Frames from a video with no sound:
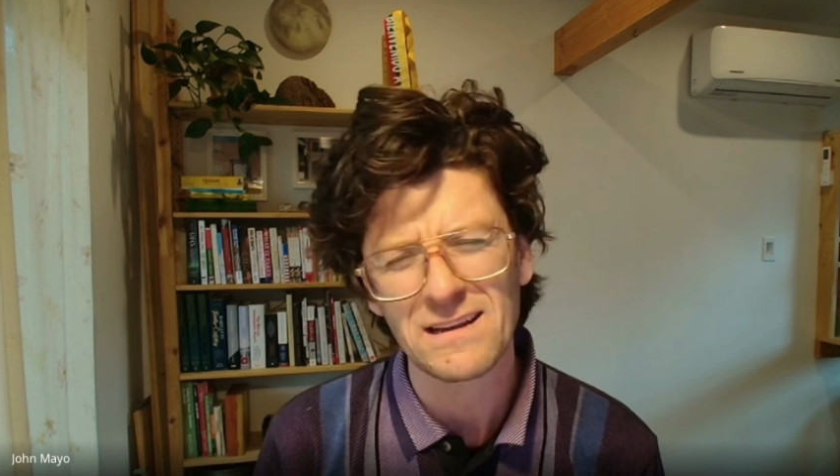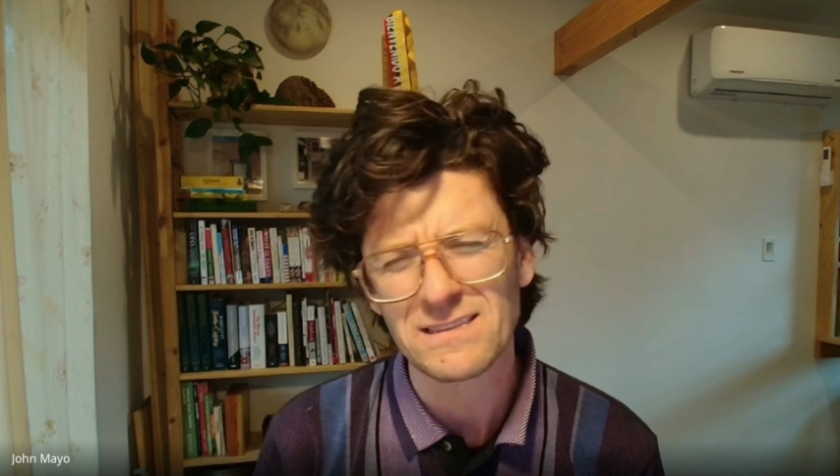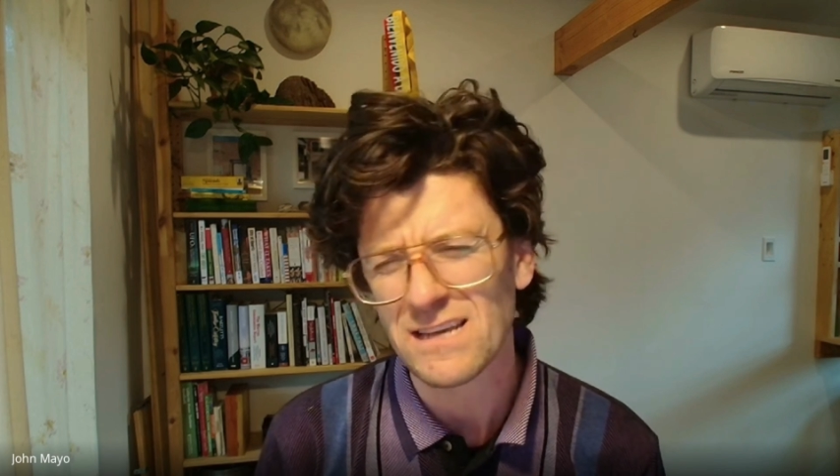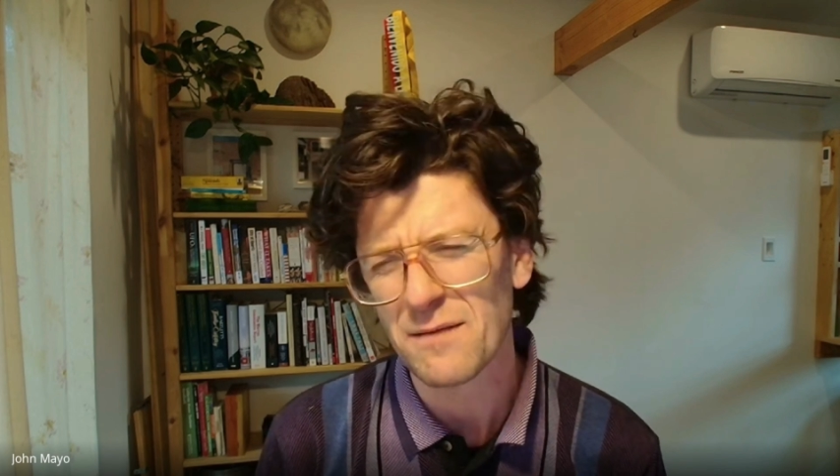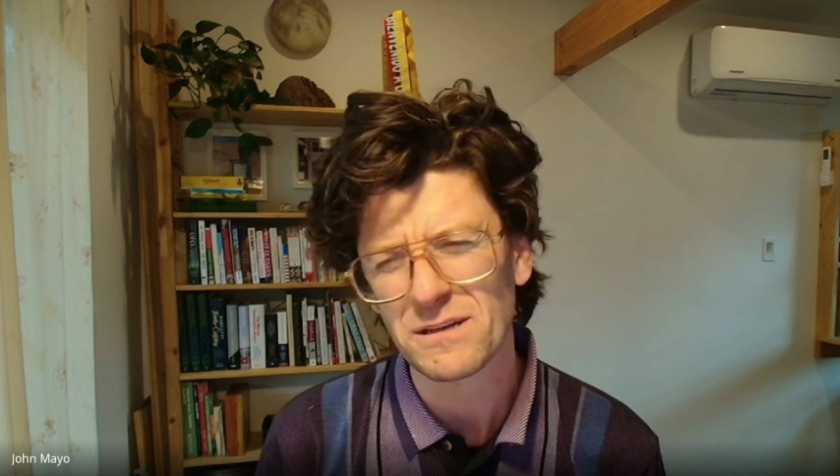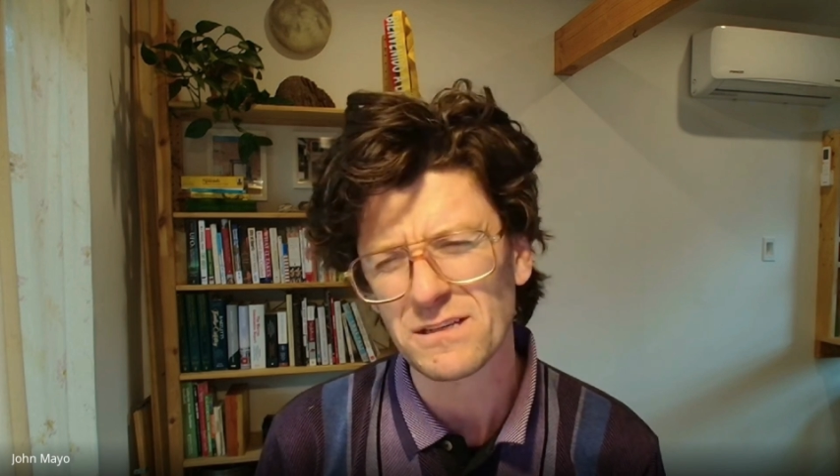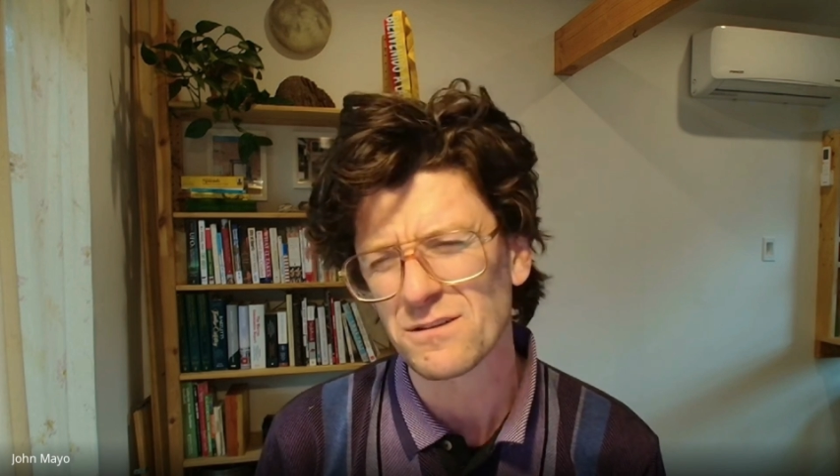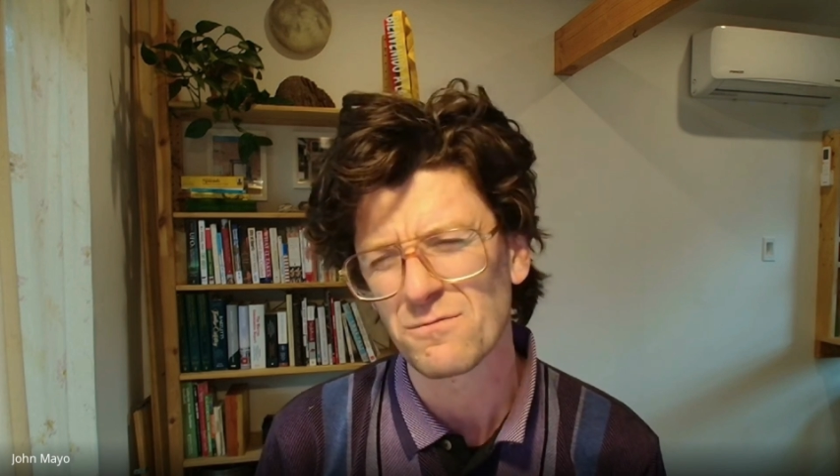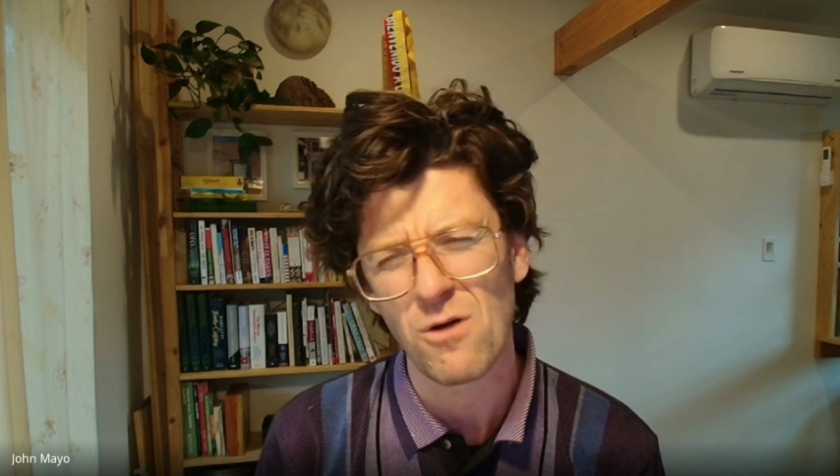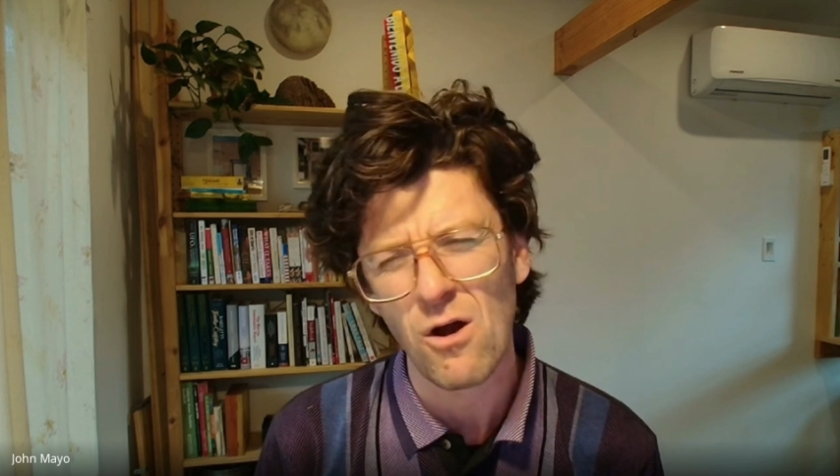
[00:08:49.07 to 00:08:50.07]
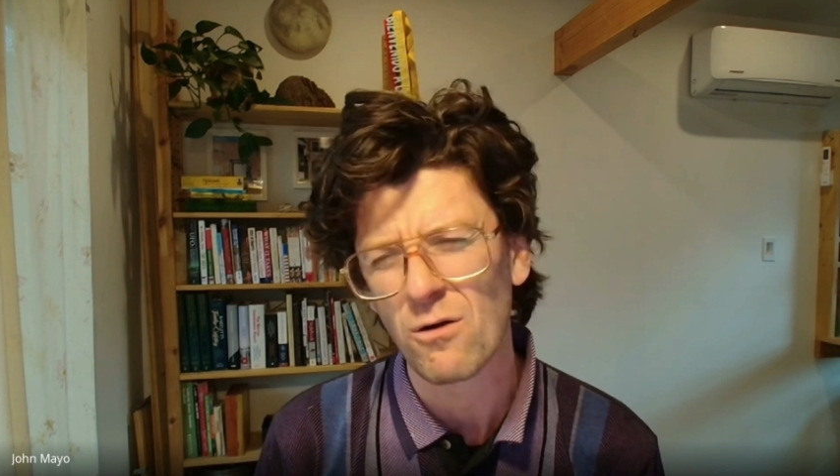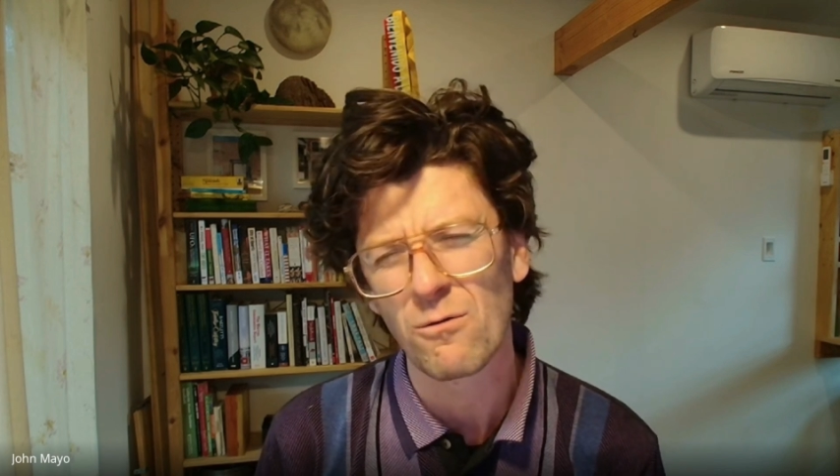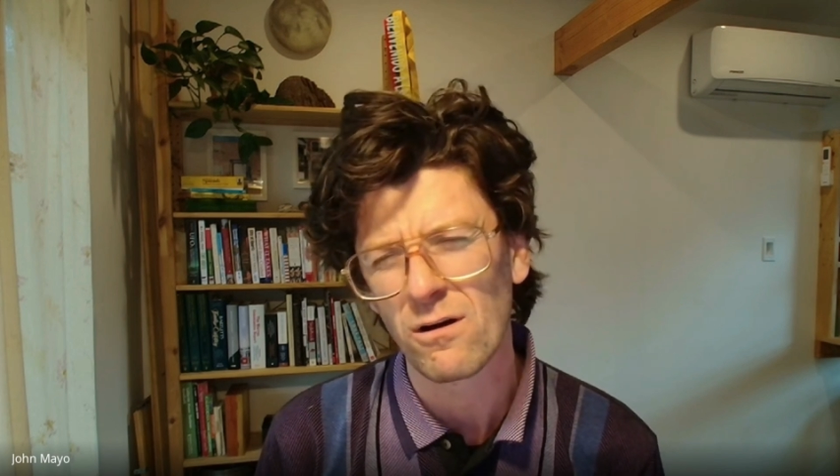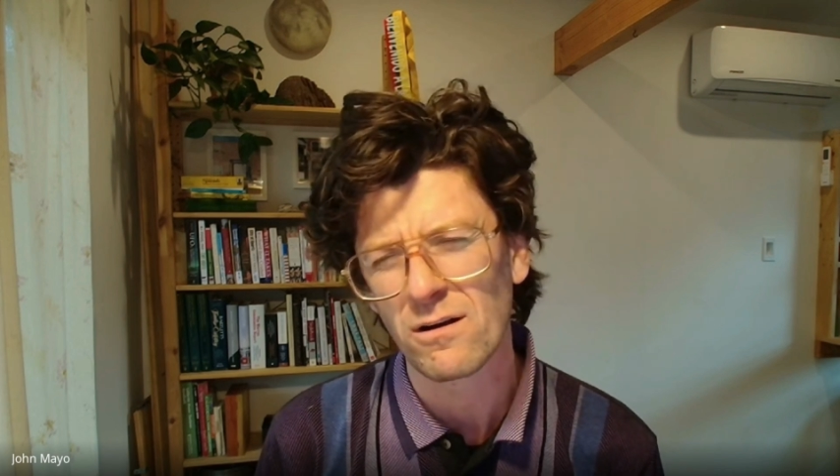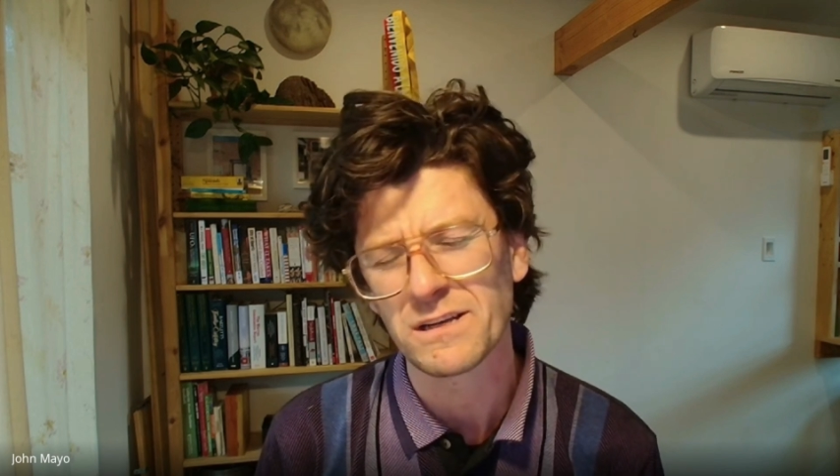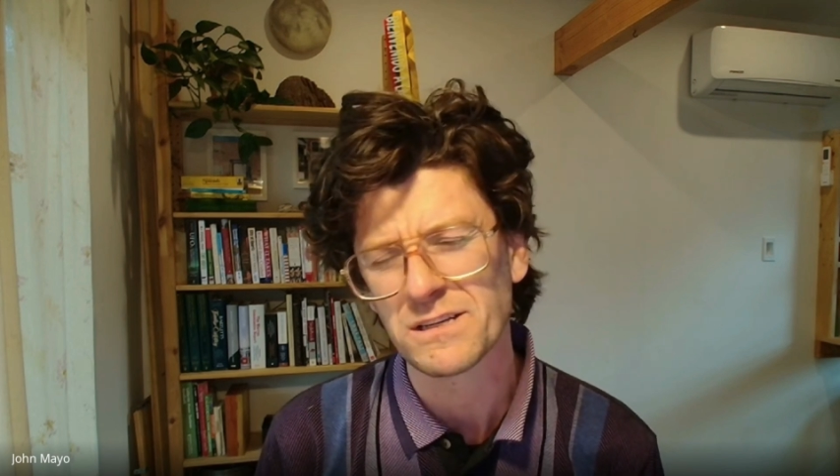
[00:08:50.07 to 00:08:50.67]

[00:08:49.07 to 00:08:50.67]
and skeptic's the wrong word.